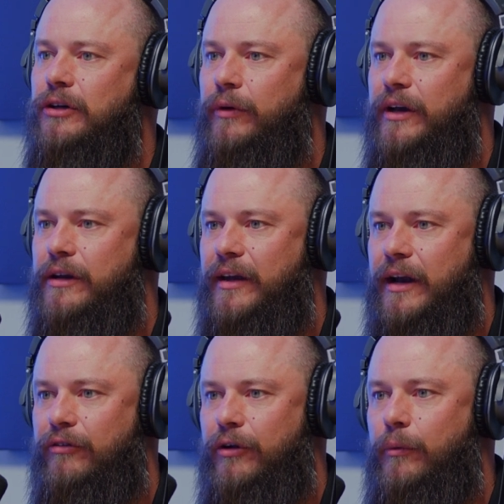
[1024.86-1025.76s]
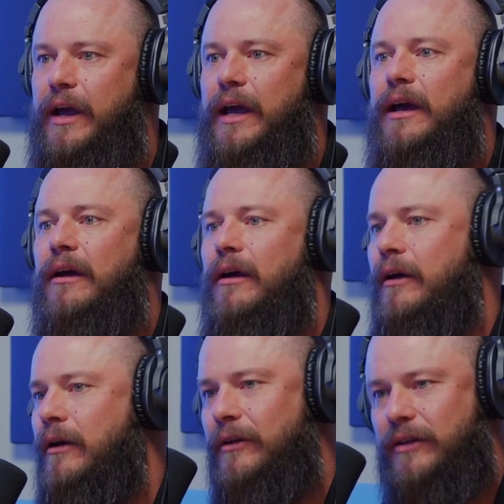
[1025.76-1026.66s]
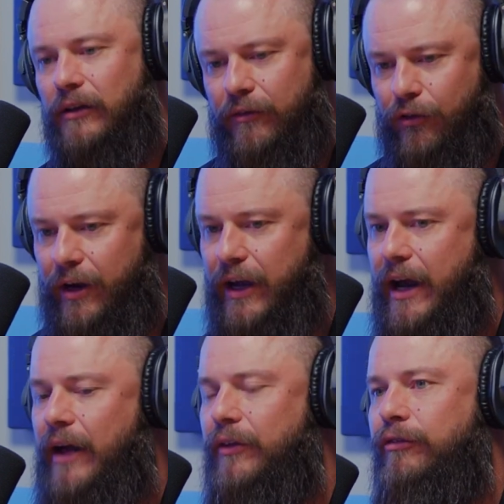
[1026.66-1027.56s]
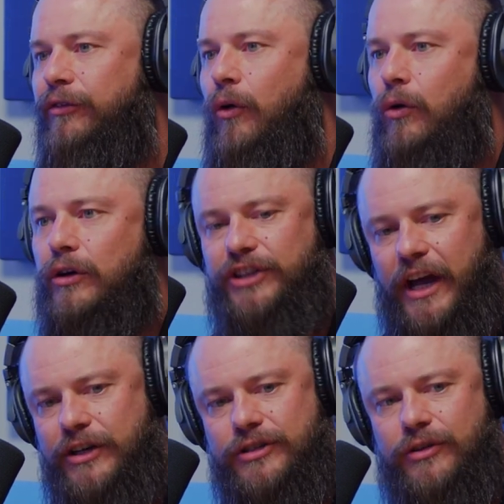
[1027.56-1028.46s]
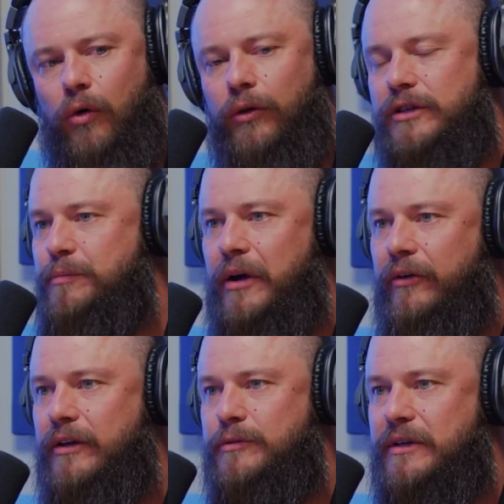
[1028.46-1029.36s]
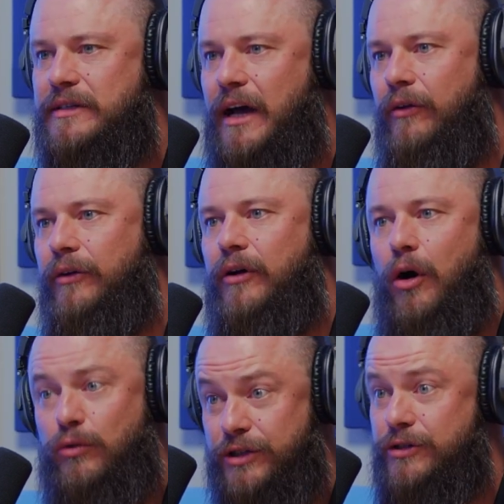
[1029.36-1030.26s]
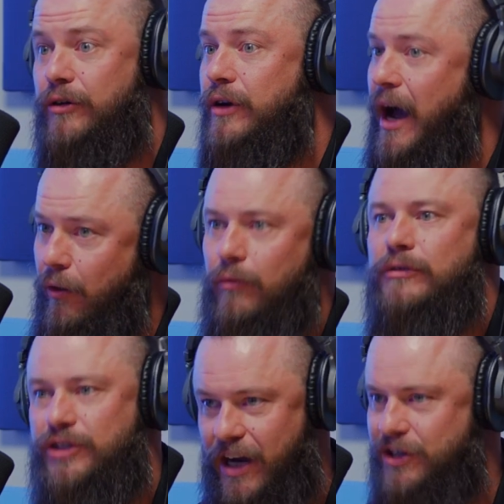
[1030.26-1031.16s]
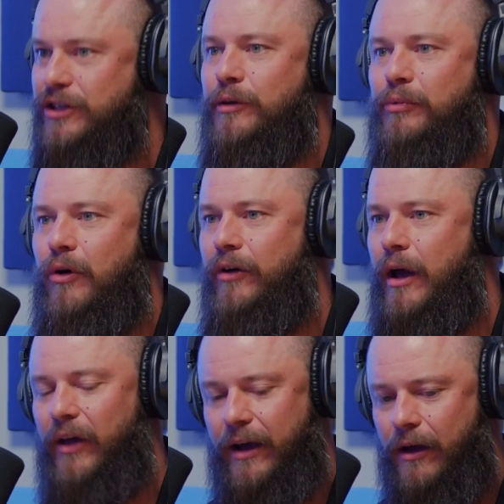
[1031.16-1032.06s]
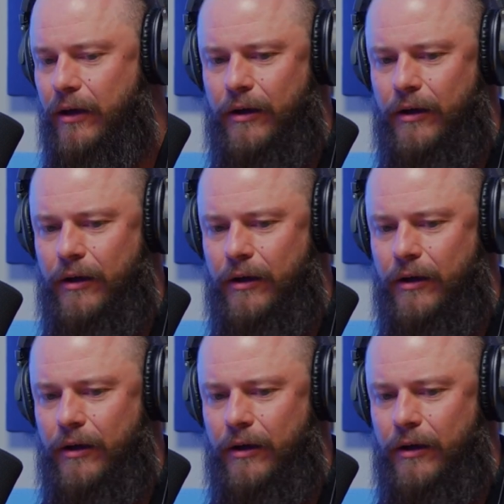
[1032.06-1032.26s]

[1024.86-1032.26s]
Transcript: is going into that every week. Delivering it on the floor changes the whole experience because now their coaches are now changing the program. Like,